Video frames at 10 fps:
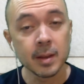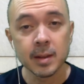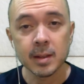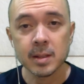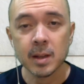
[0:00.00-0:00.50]

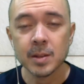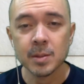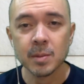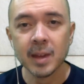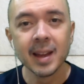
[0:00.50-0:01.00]
Aside
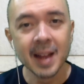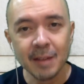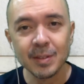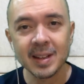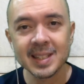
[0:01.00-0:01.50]
from that,
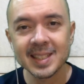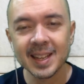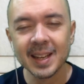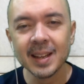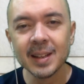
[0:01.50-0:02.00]
have a nice
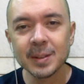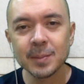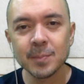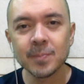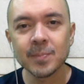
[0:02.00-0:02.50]
day,
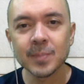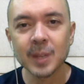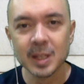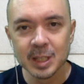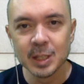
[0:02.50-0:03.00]
and
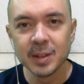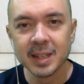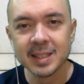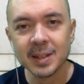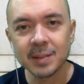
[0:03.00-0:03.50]
I'll see you
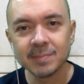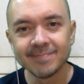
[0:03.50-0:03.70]
next time.